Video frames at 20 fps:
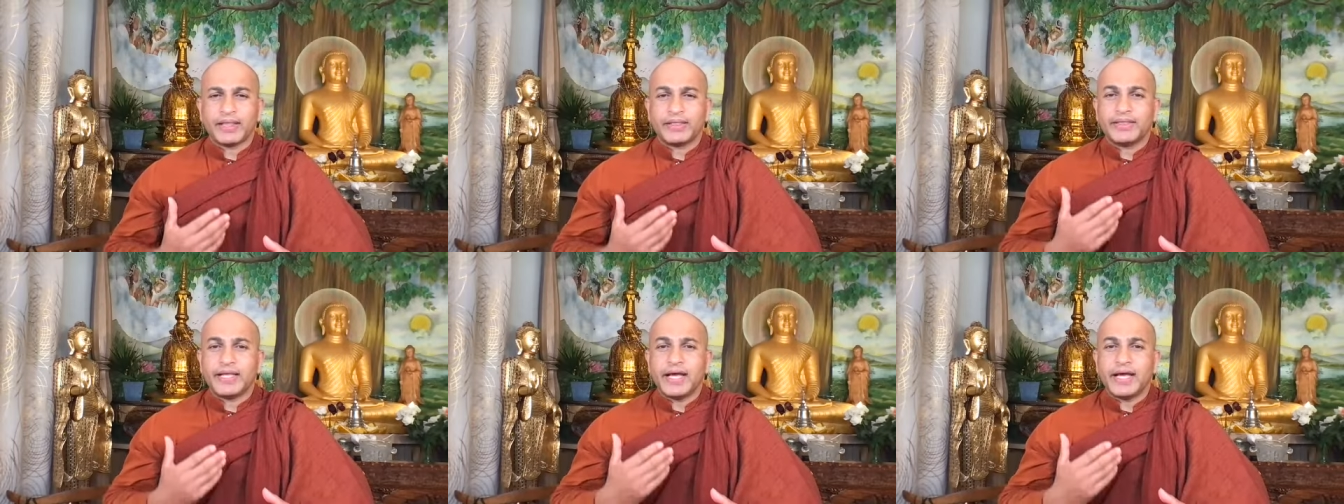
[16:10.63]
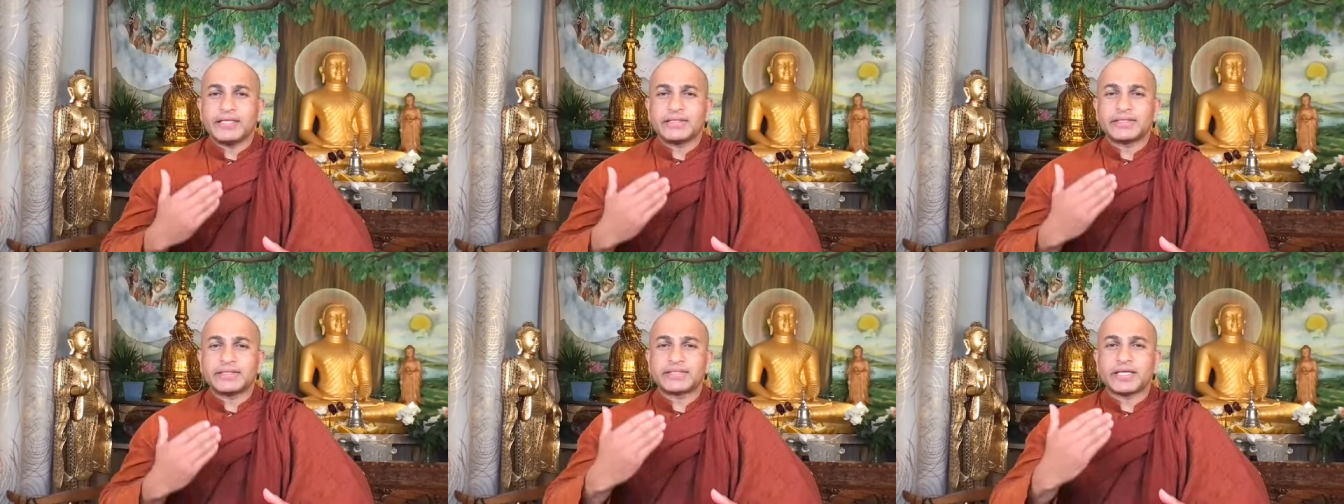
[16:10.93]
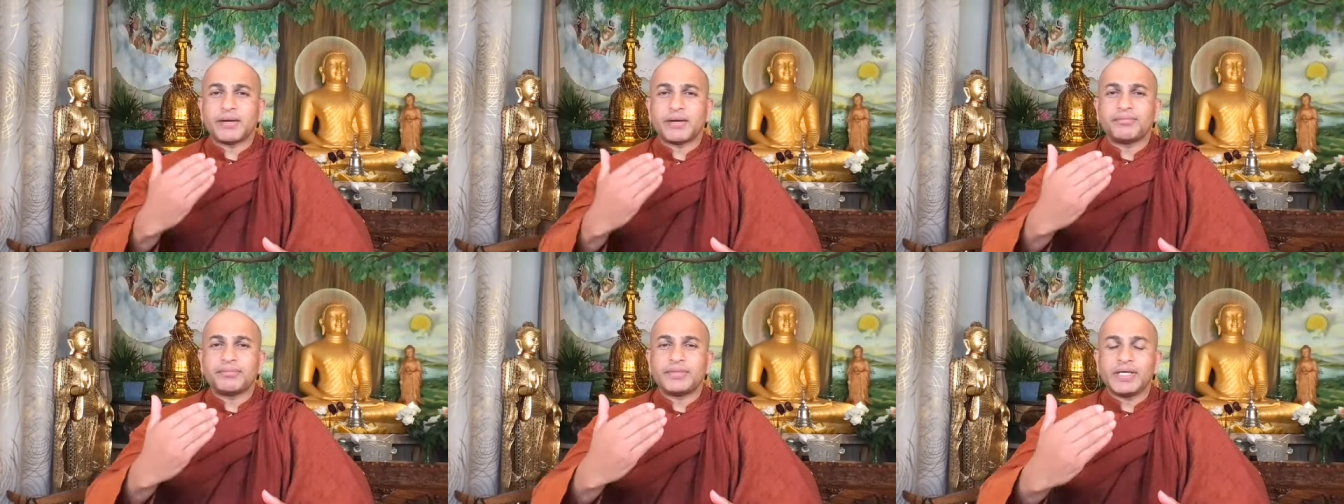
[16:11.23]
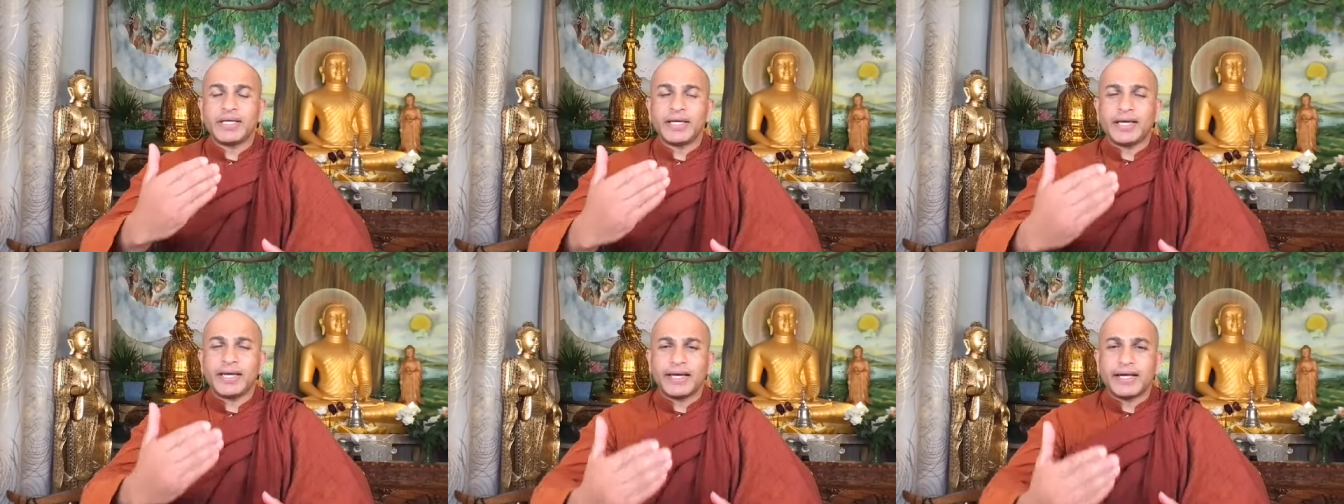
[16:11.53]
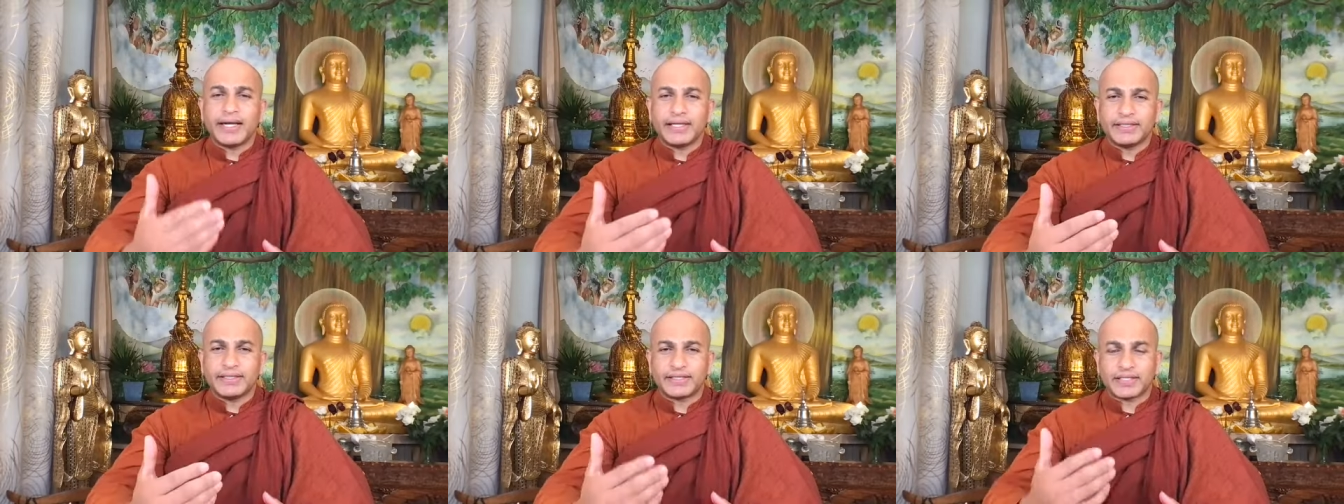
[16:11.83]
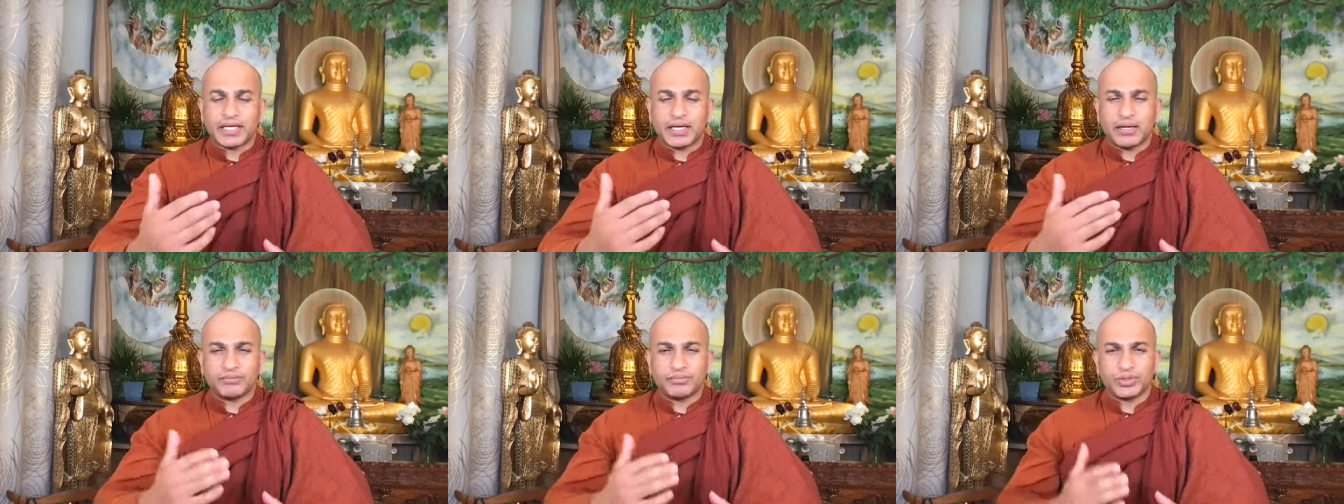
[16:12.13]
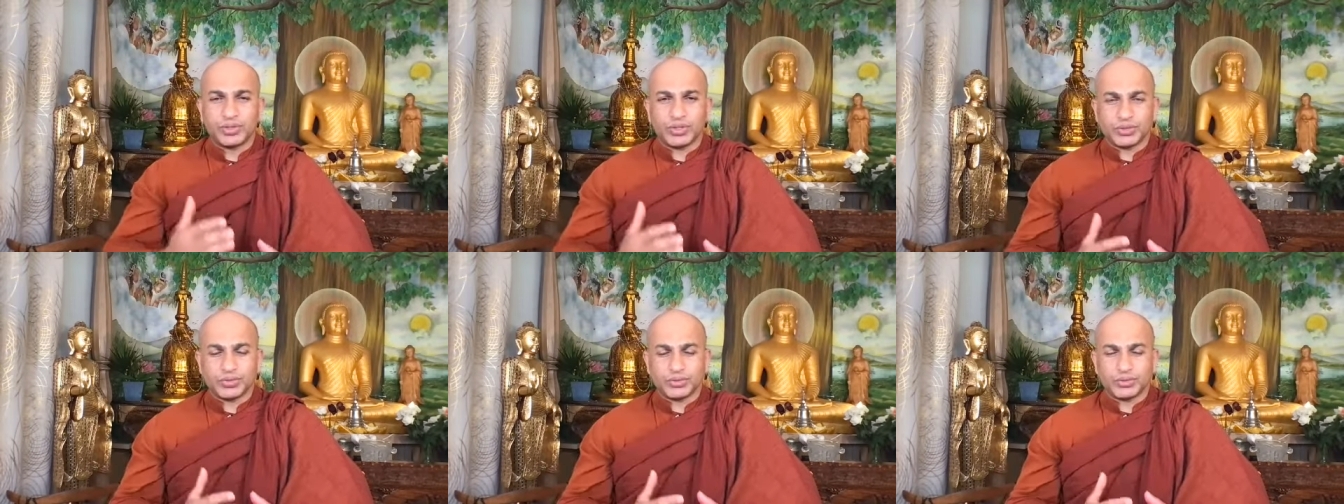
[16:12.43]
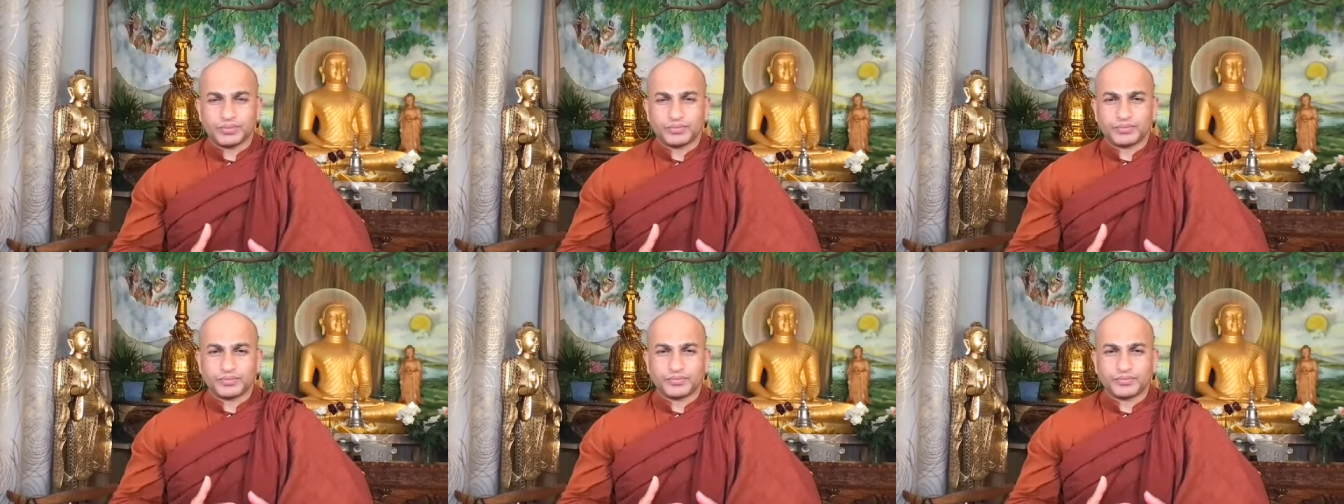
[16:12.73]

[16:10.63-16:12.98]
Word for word: there is something else come to you.